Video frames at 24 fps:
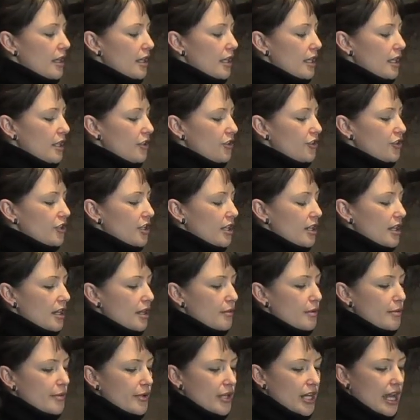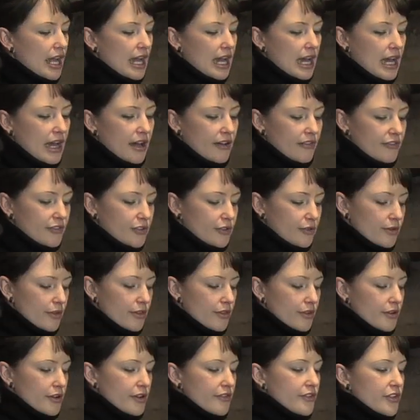each time about a half to a
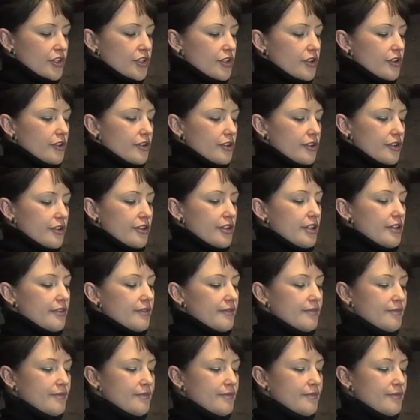third of a turn.